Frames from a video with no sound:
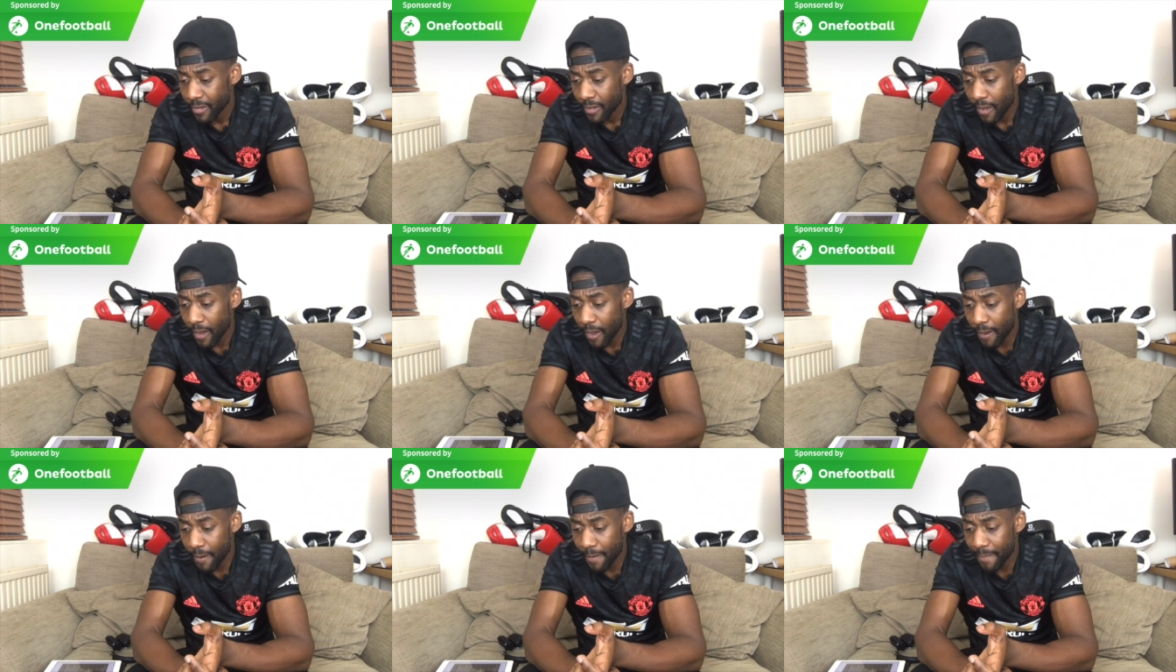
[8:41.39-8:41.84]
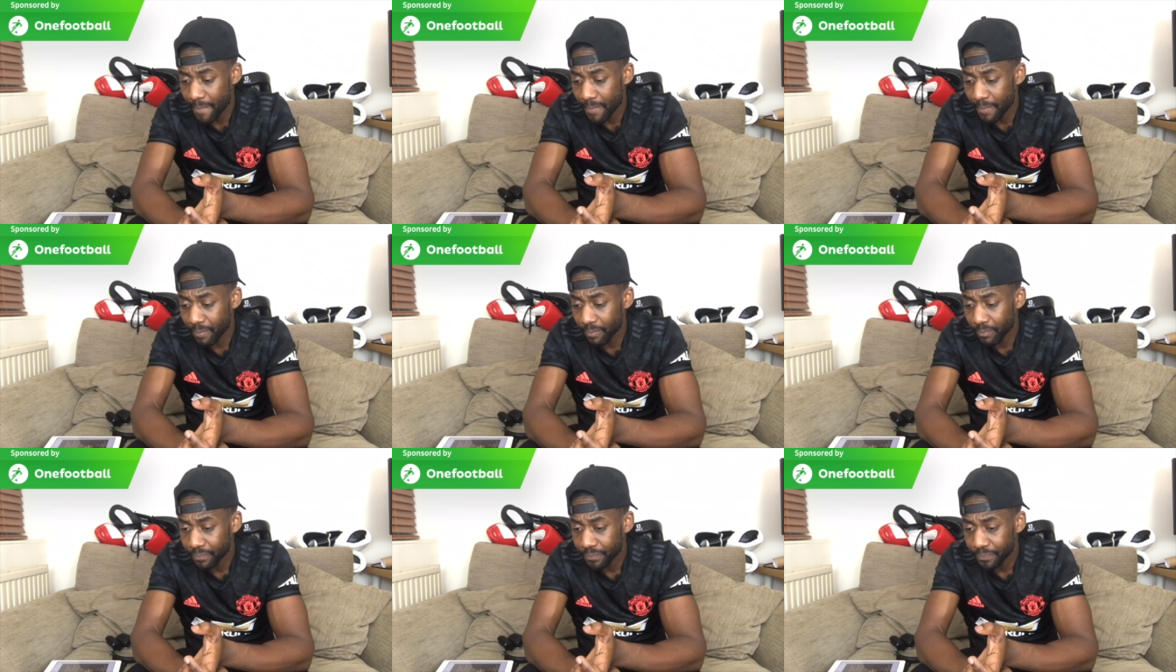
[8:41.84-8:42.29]

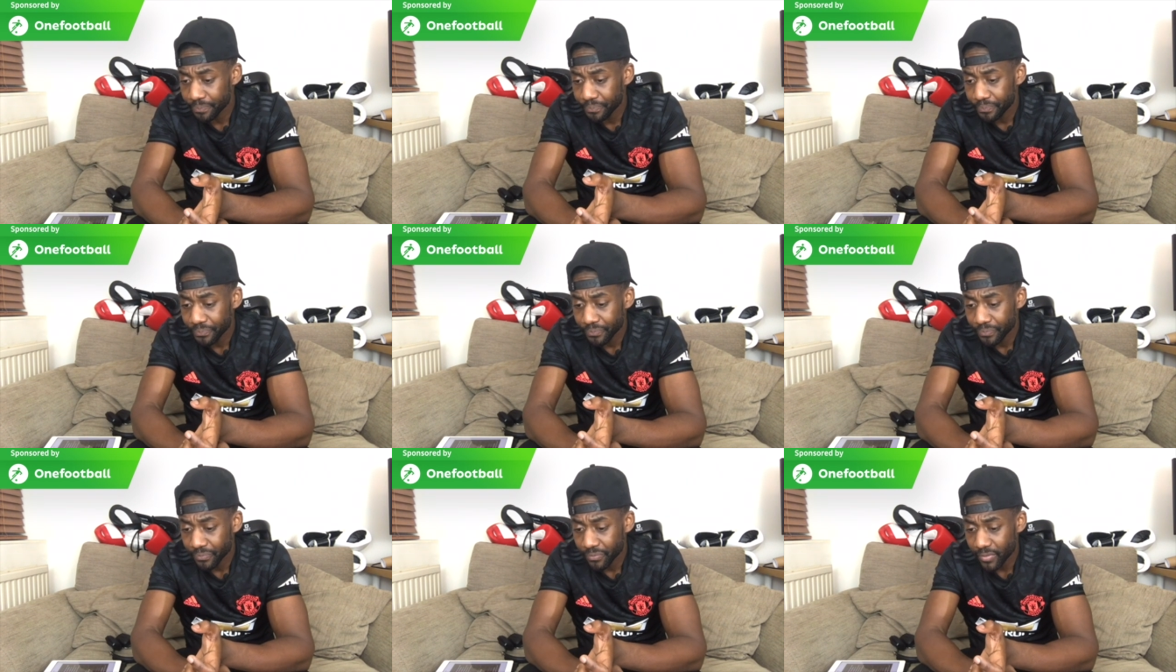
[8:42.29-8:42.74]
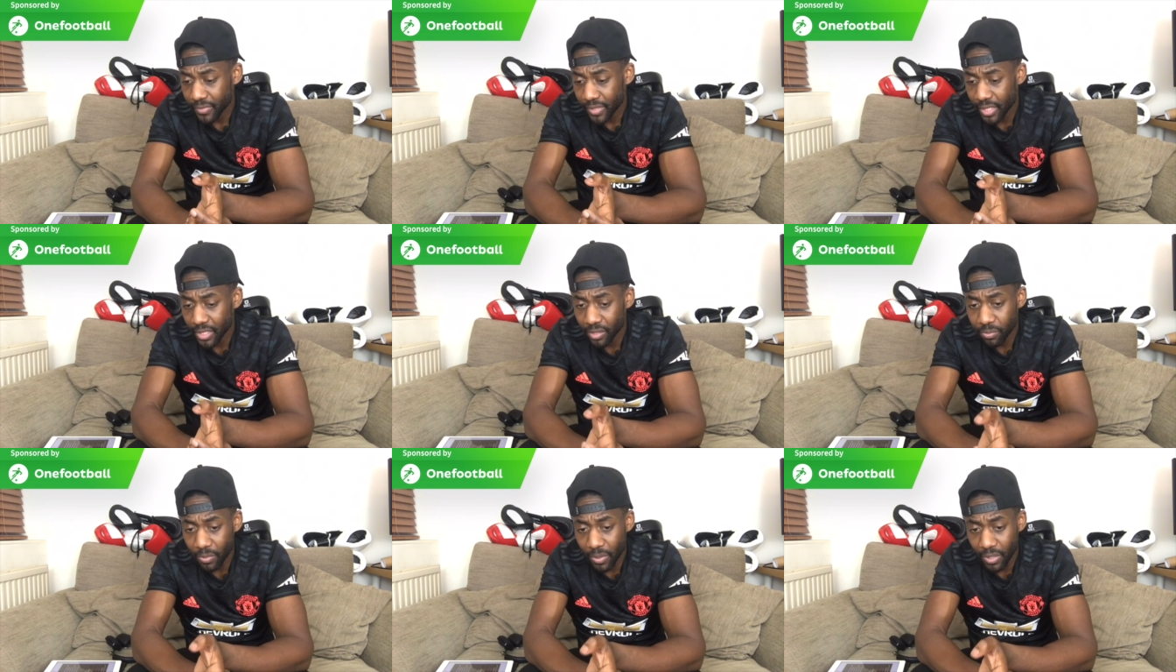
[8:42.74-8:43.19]
Um,
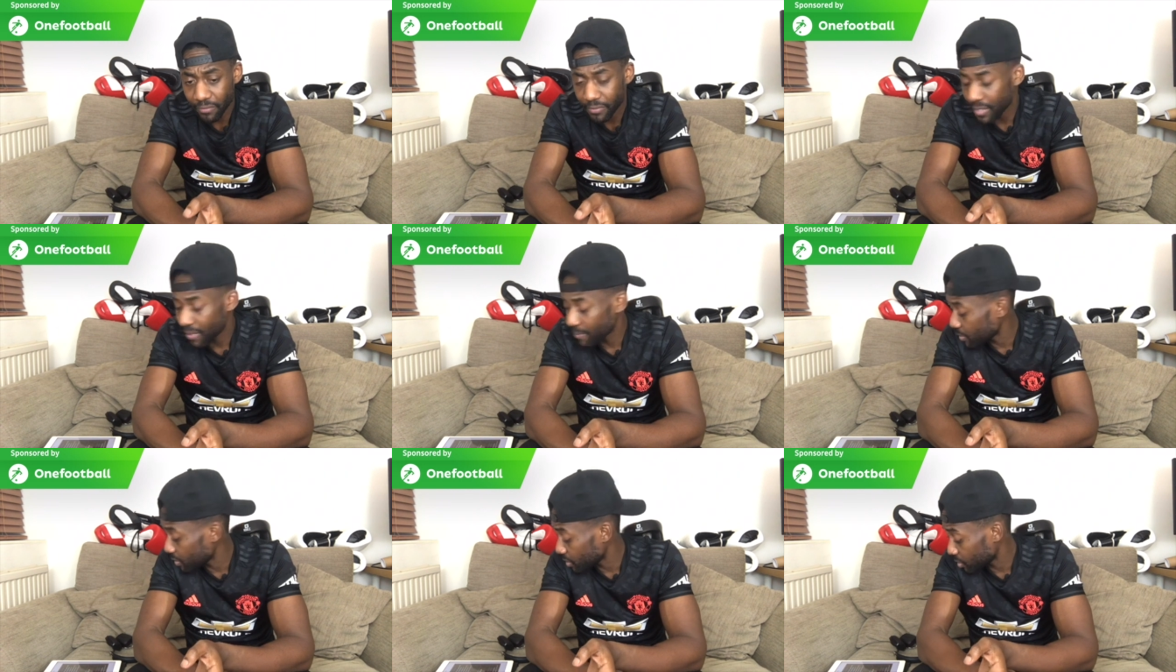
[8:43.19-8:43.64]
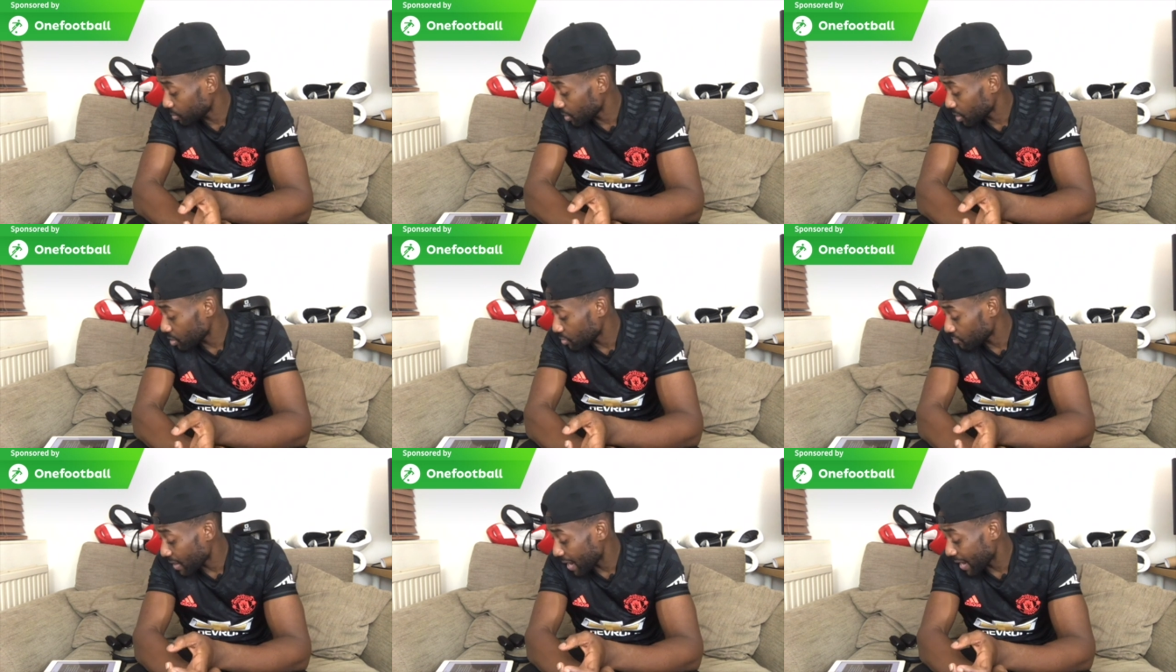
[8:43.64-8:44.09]
it's one of them ones where
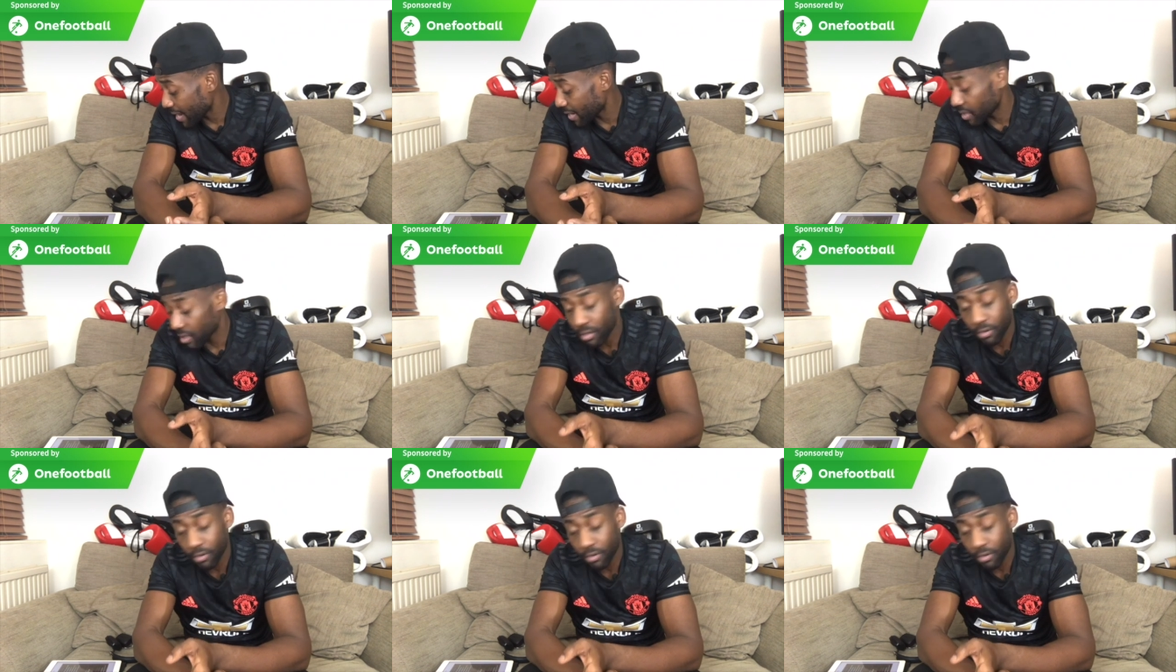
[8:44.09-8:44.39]
you're right.